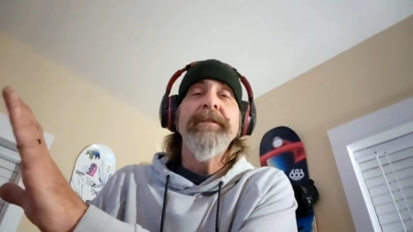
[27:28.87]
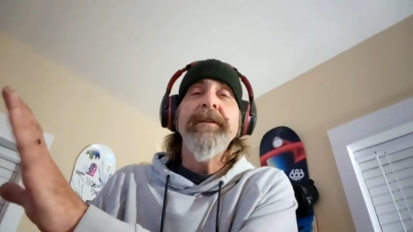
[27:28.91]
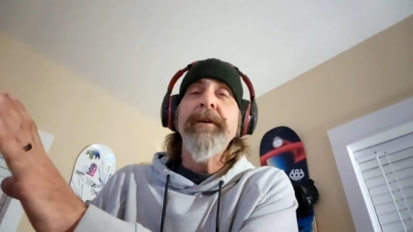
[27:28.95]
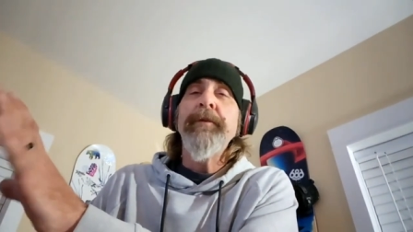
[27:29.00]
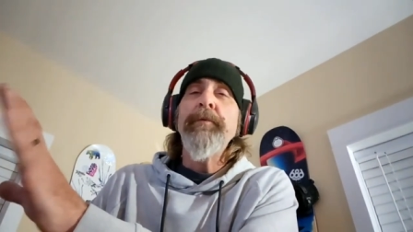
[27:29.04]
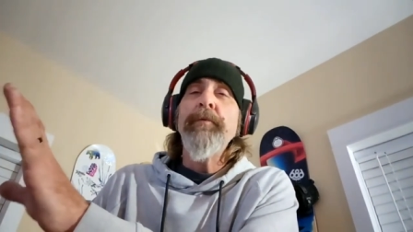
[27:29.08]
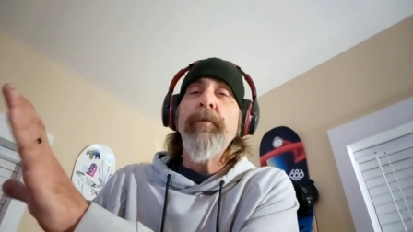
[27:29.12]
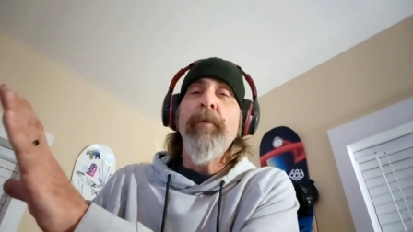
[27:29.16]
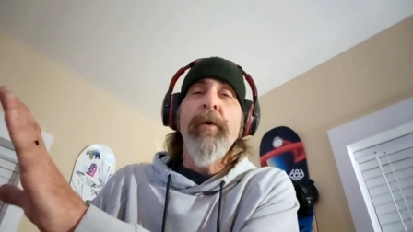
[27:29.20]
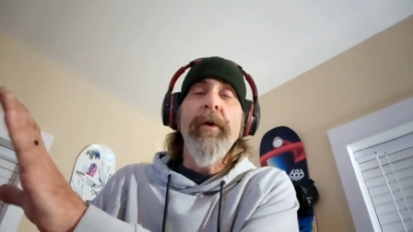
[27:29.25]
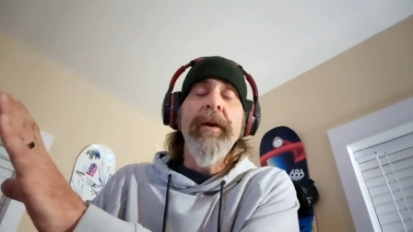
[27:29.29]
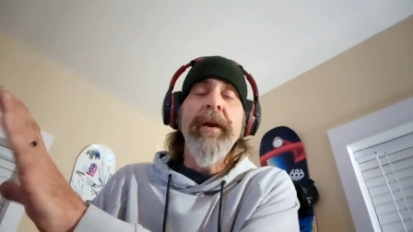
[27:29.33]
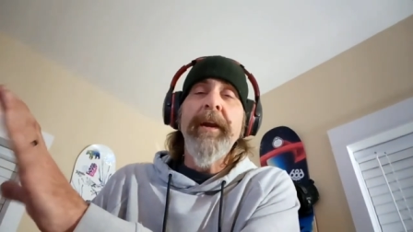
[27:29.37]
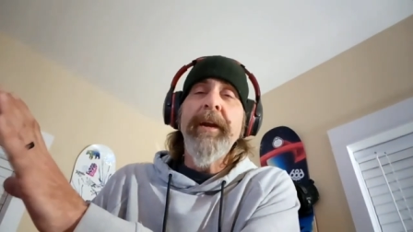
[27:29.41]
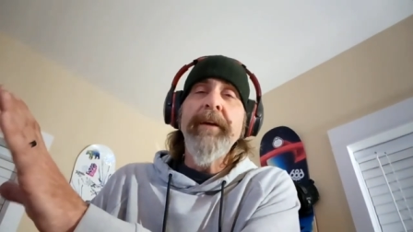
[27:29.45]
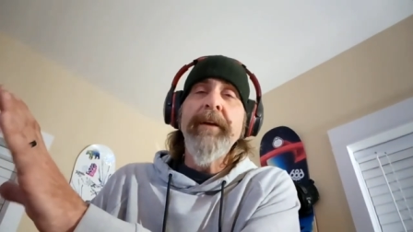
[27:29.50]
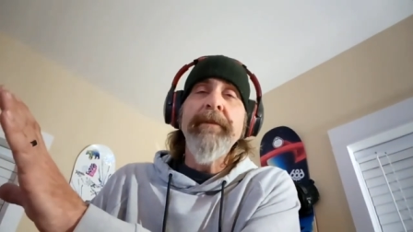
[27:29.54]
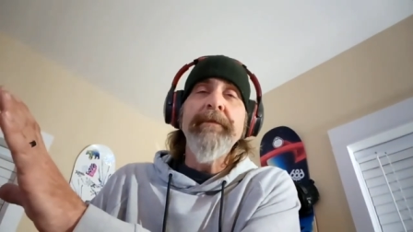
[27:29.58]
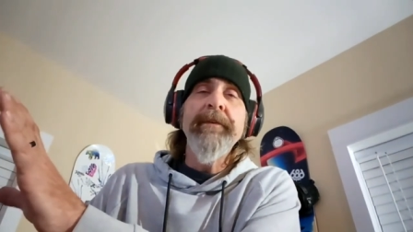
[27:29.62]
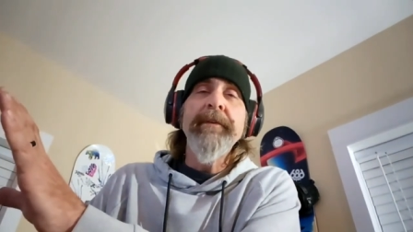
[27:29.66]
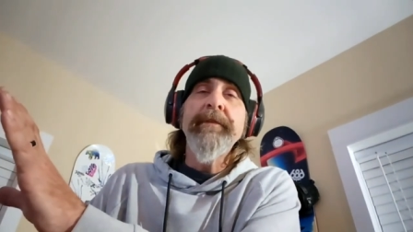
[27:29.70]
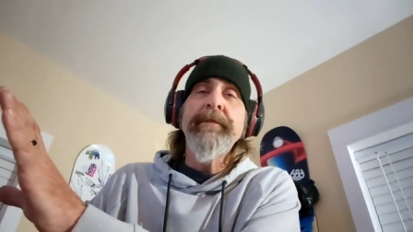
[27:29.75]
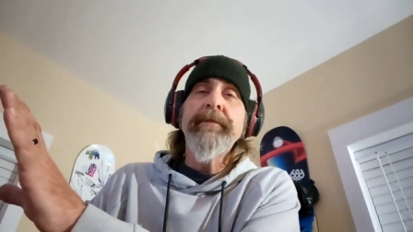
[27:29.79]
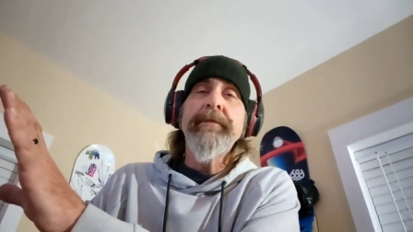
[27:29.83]
didn't want
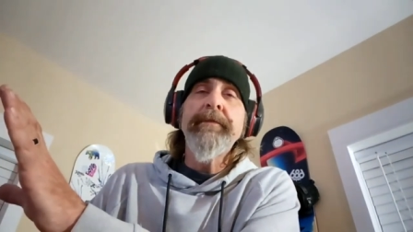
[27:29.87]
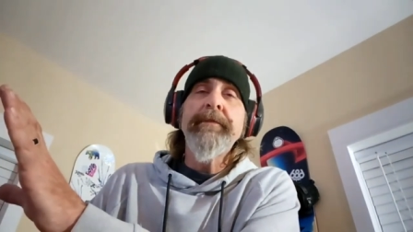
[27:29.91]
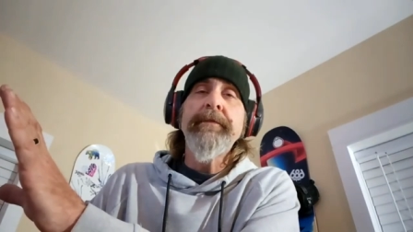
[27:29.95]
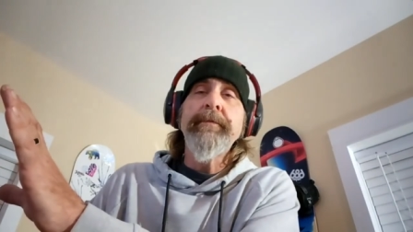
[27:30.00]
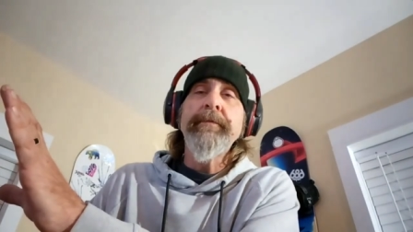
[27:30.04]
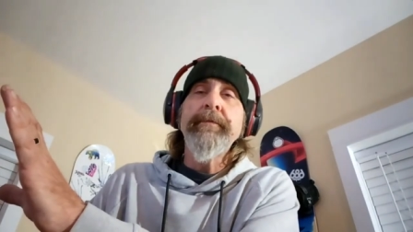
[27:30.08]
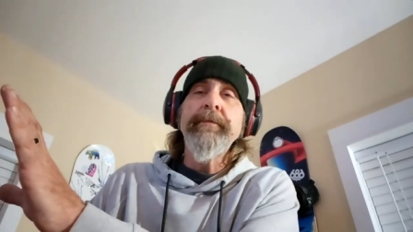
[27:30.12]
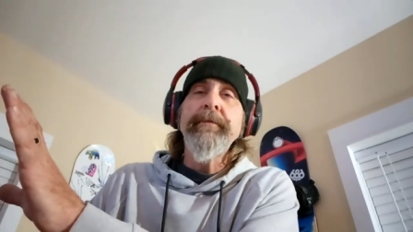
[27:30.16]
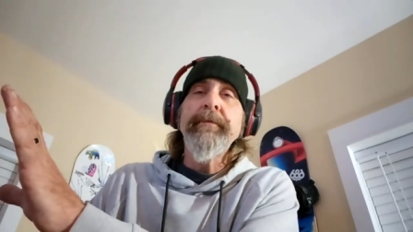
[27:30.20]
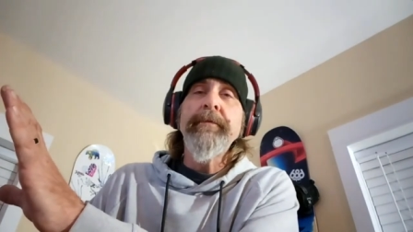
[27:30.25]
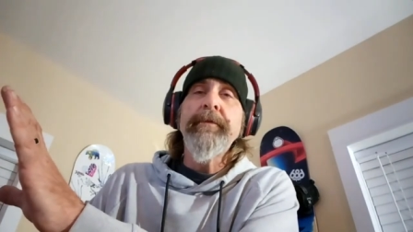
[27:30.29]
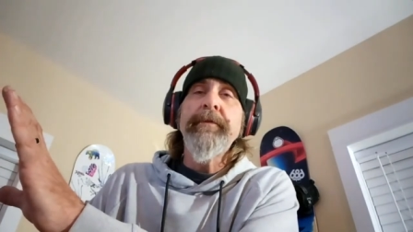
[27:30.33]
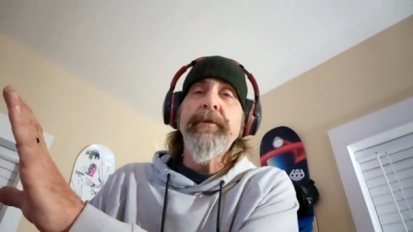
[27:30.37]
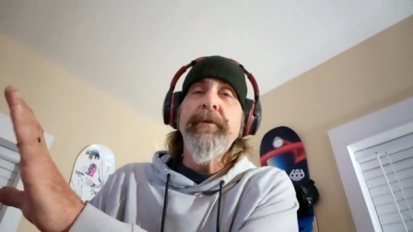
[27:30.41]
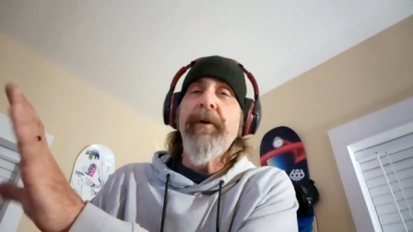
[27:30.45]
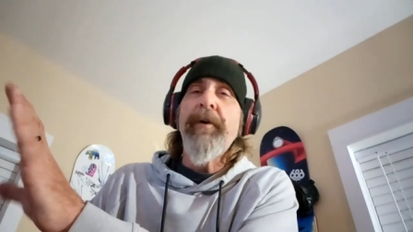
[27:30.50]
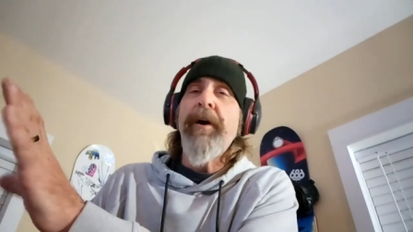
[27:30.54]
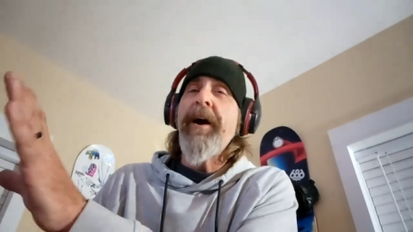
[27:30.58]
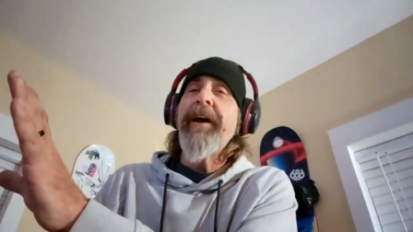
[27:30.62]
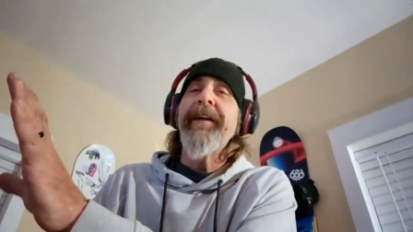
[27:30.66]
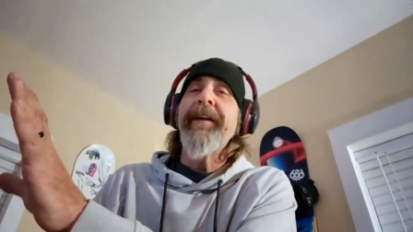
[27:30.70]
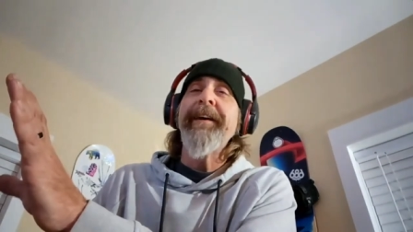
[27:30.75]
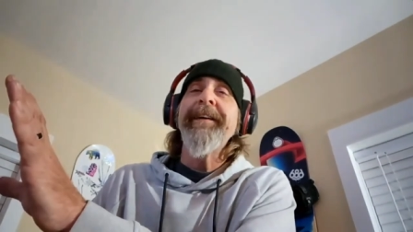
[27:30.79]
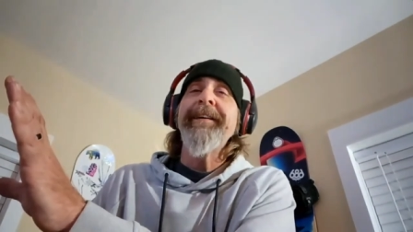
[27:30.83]
any of his
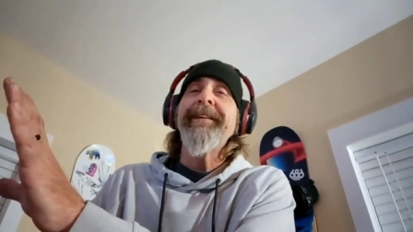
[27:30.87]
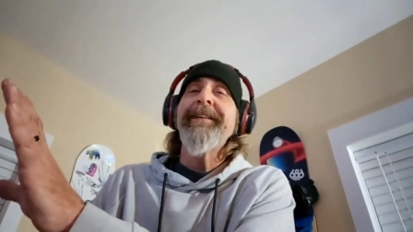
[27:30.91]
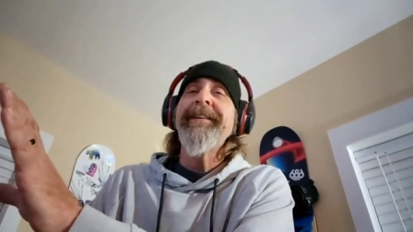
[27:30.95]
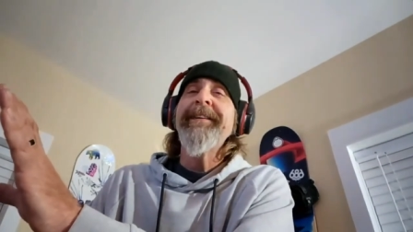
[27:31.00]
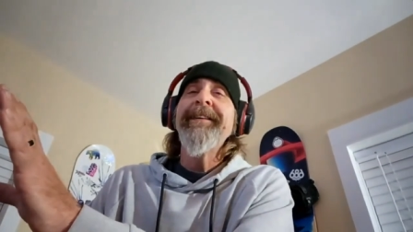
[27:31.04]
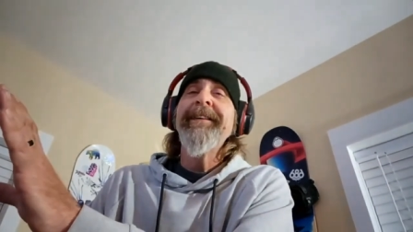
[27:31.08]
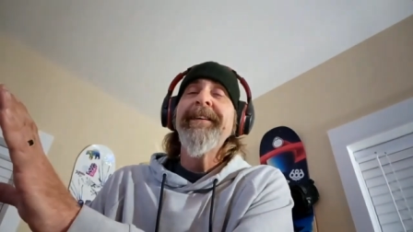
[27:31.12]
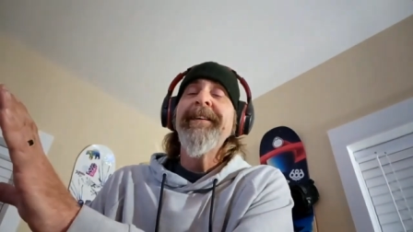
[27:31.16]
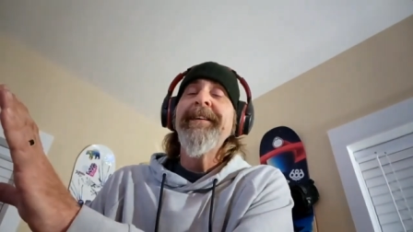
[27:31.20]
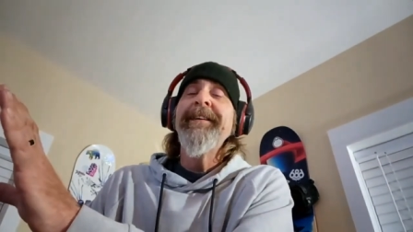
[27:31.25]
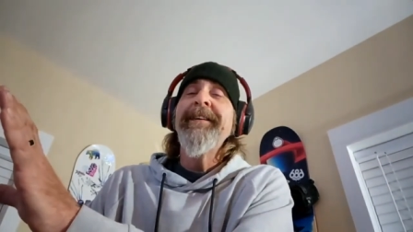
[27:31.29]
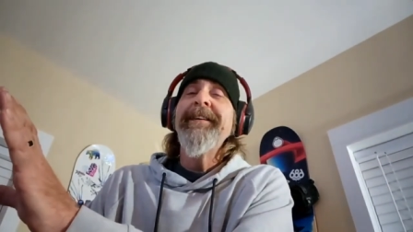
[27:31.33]
chronic